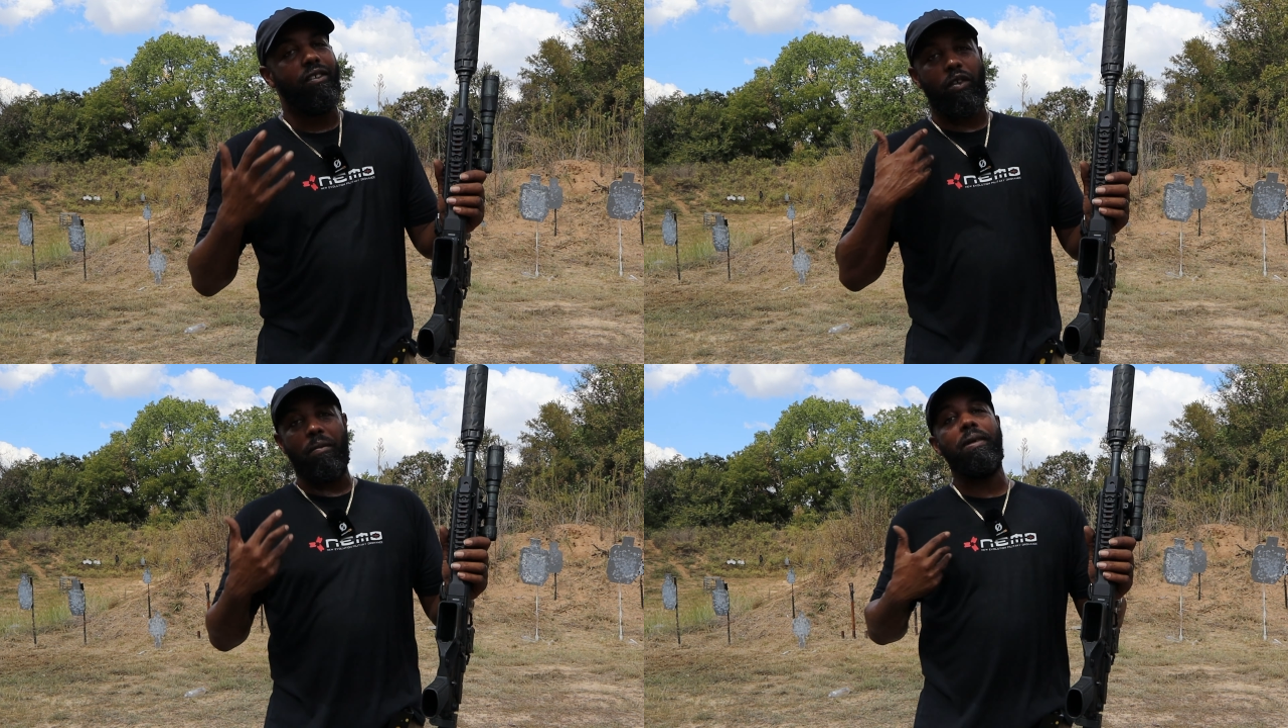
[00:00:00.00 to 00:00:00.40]

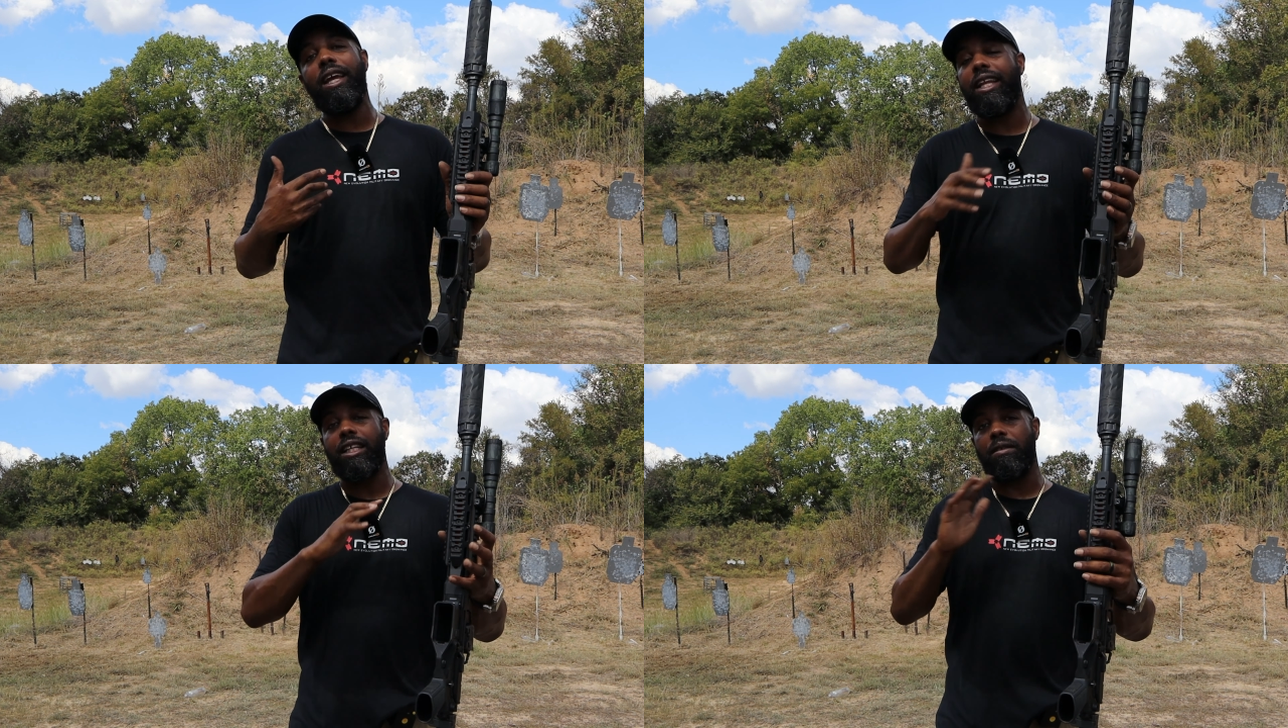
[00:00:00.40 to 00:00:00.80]
For
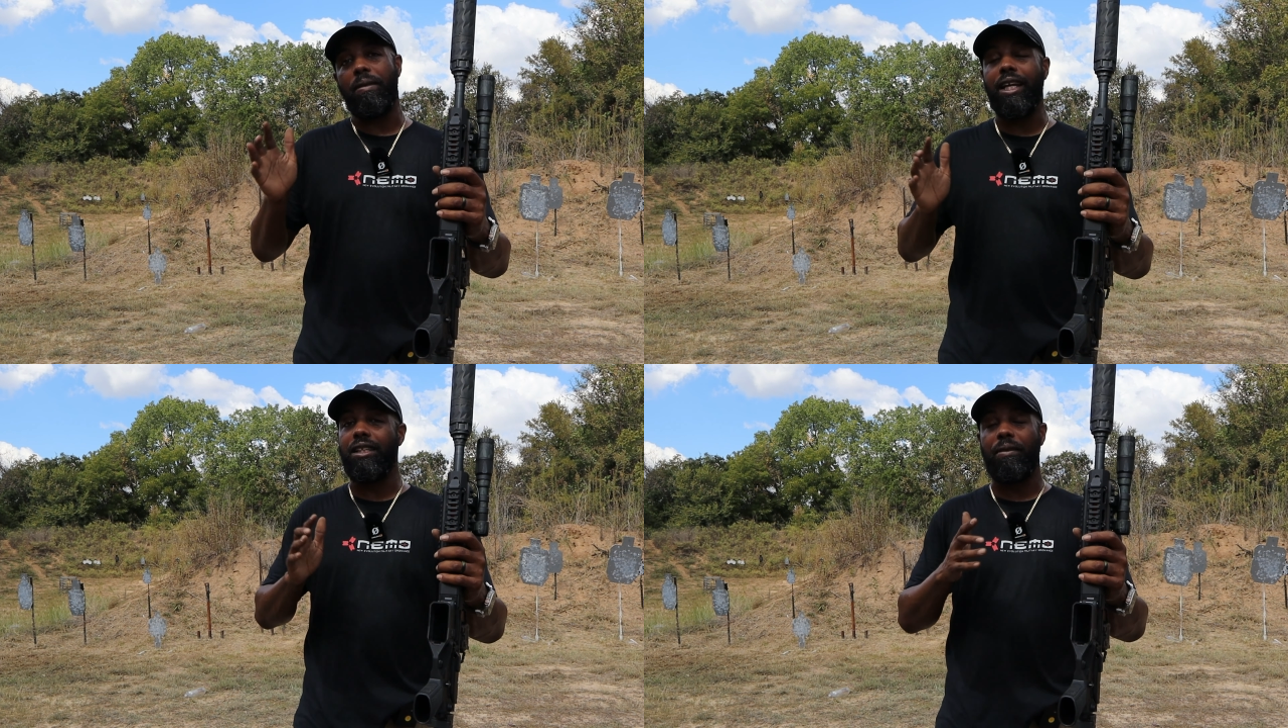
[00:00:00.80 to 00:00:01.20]
me, that's
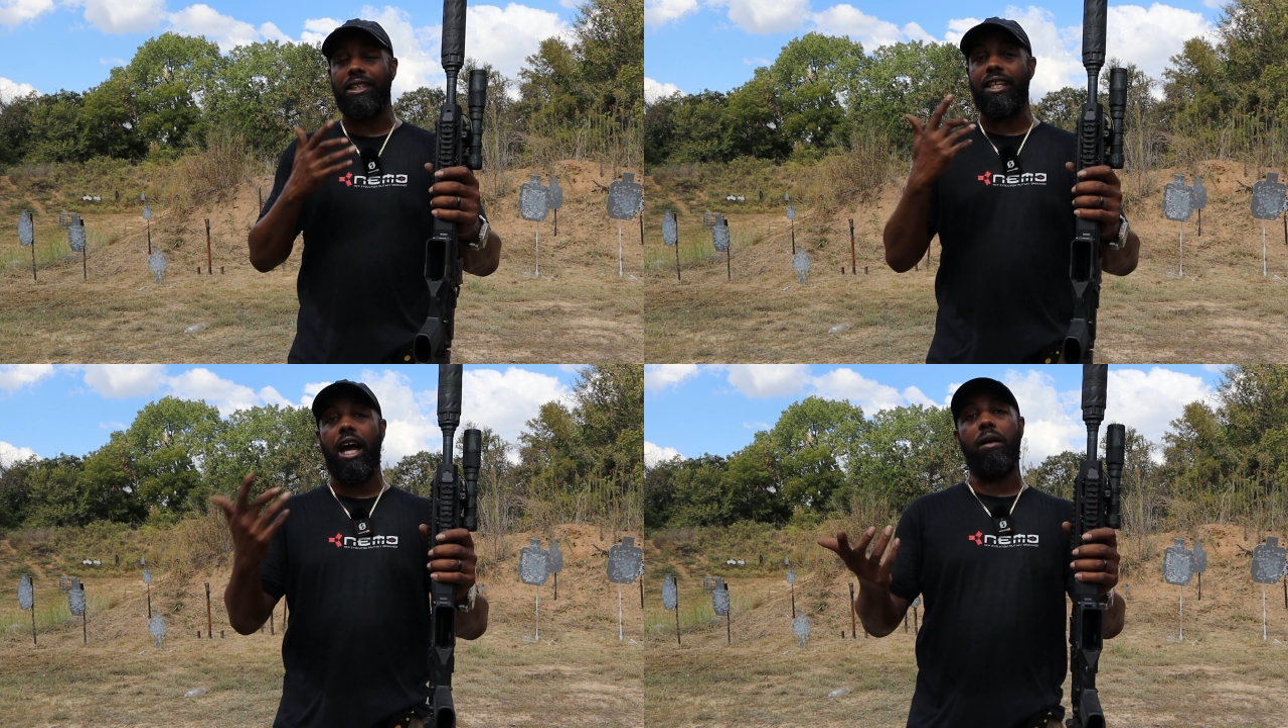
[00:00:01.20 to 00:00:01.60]
amazing
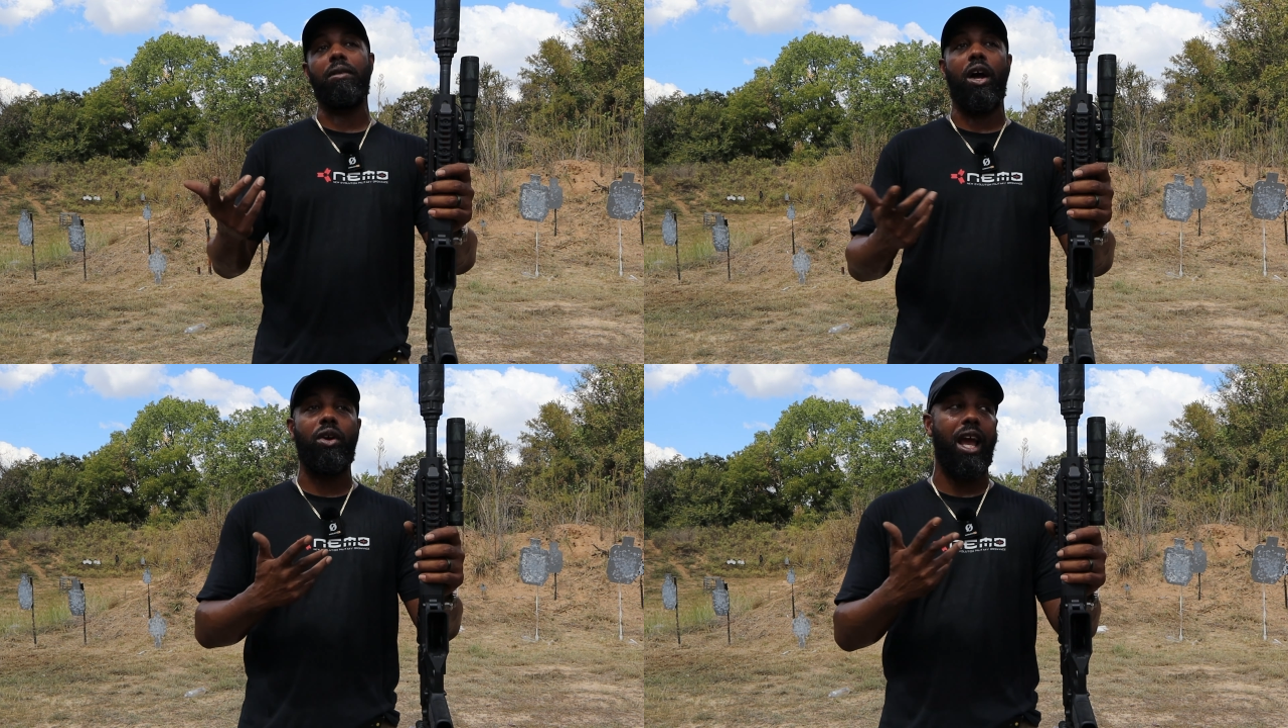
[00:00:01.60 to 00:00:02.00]
because now I'm
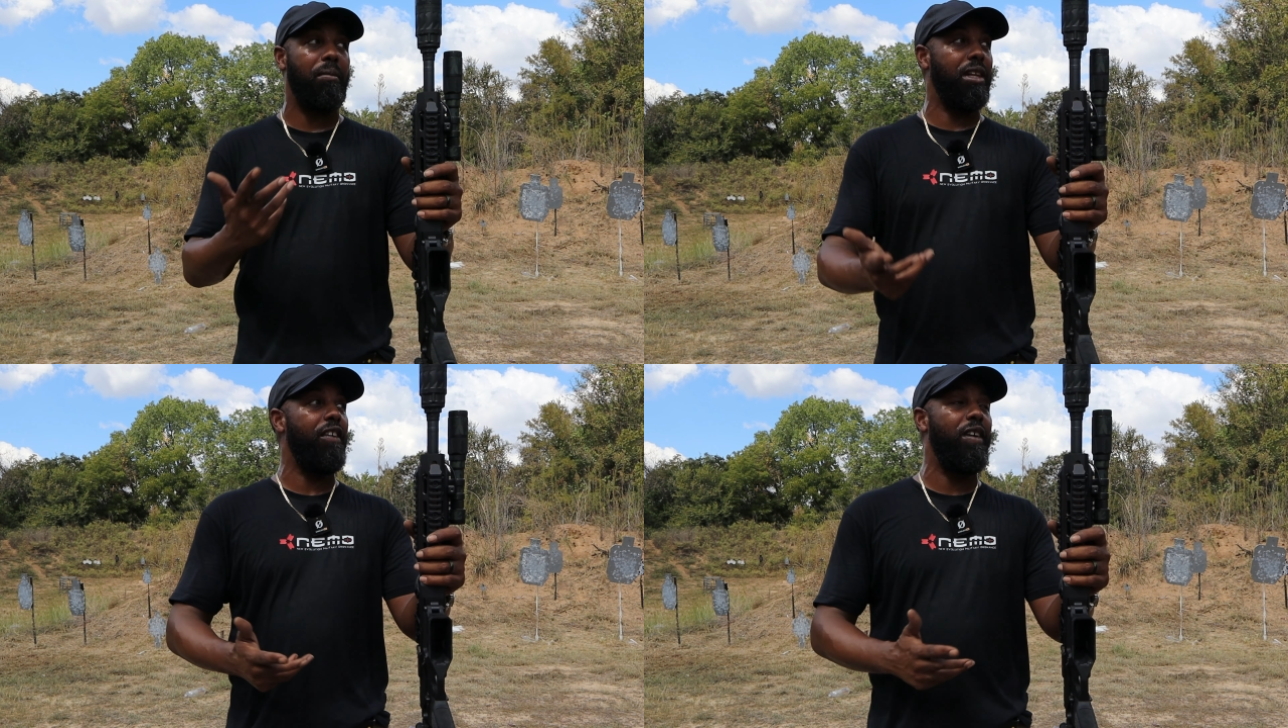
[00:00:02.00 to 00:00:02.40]
like, okay,
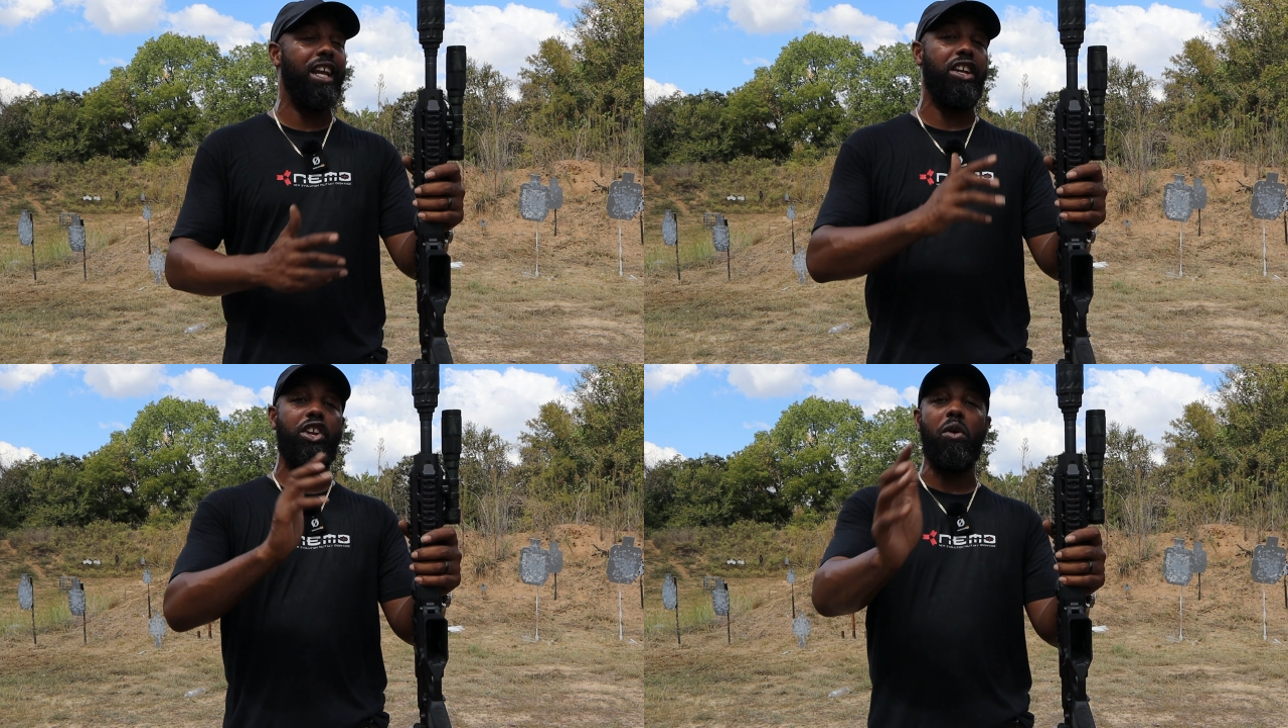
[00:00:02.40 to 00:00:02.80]
I'm
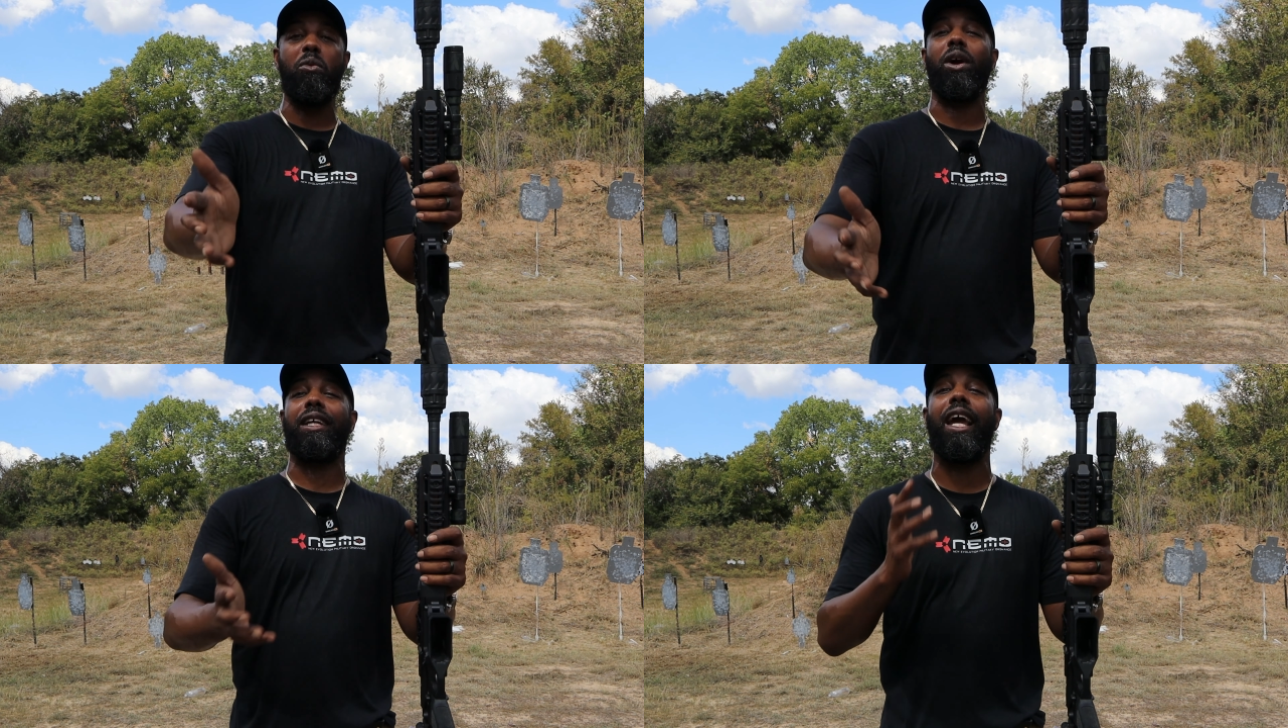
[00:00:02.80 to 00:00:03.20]
left-handed, no
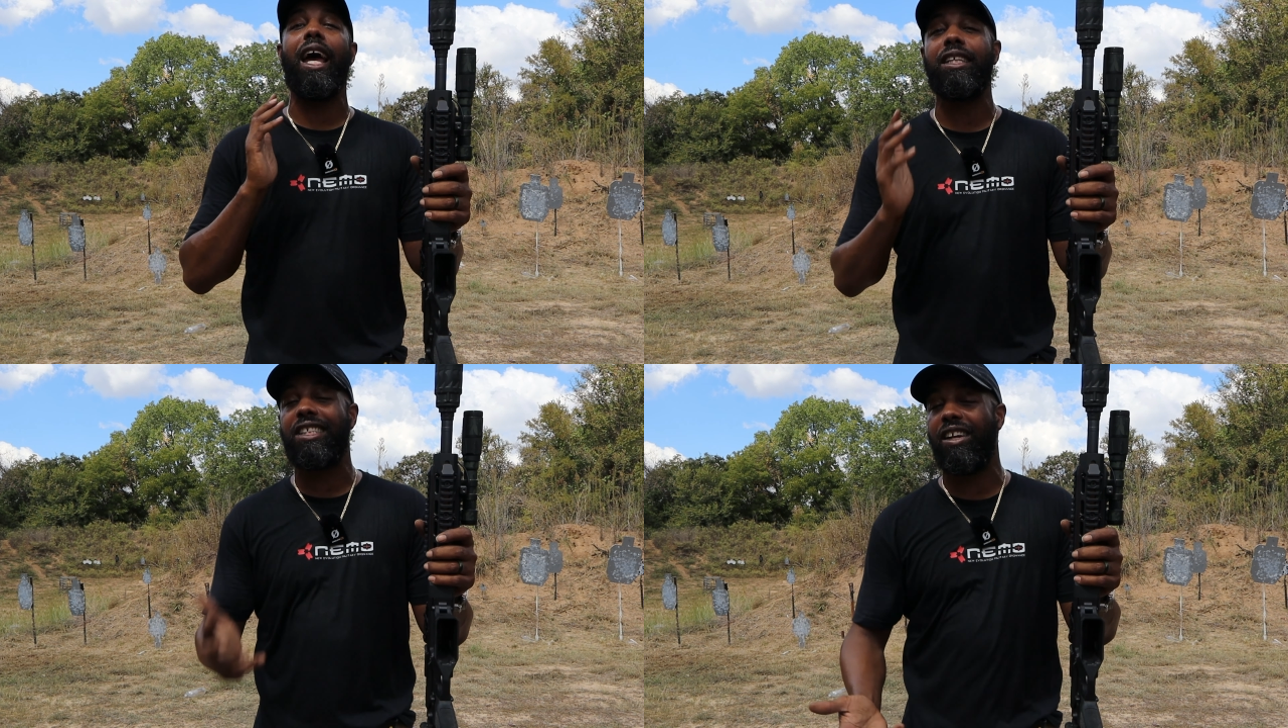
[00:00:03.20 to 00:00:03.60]
more
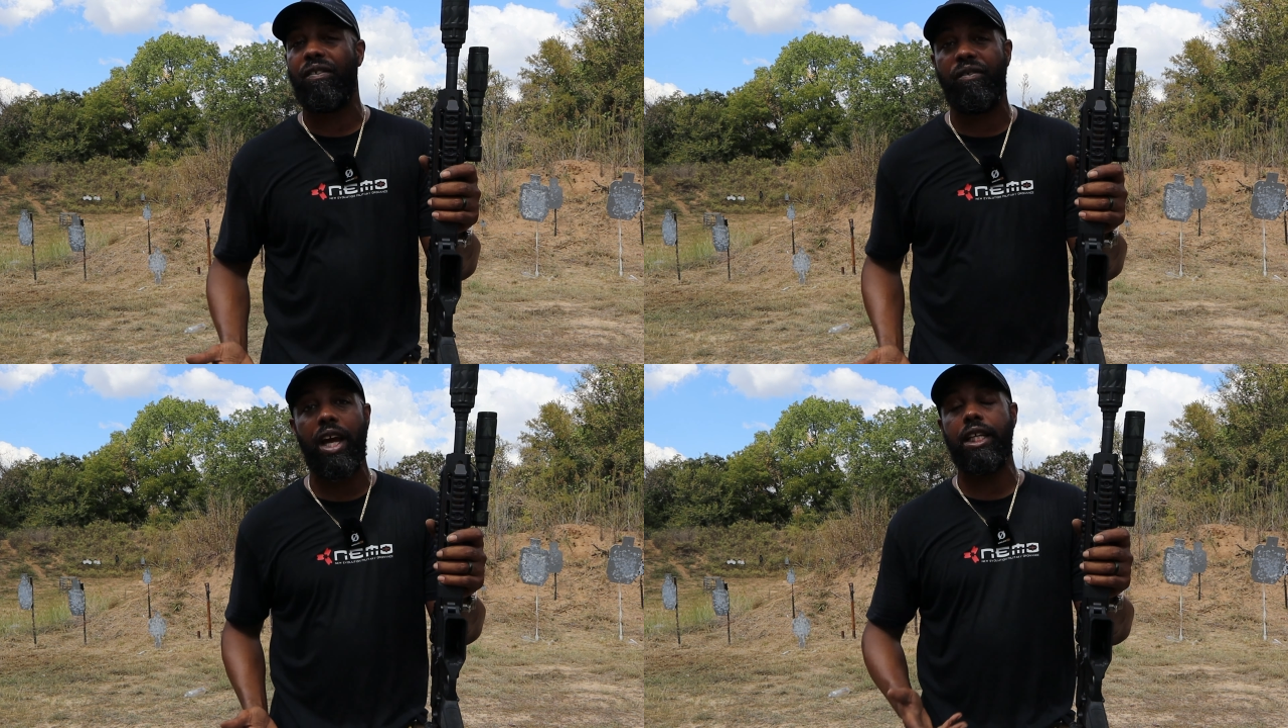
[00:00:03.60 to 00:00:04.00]
gas to the
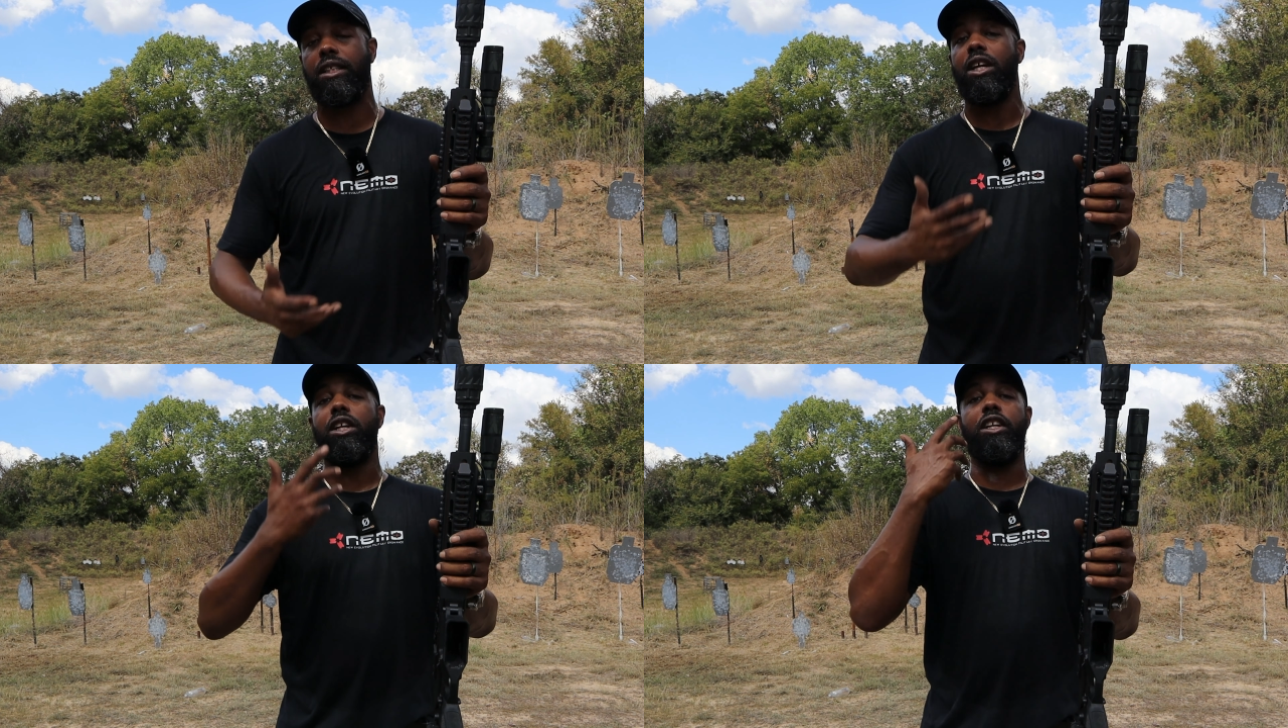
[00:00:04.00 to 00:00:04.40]
face,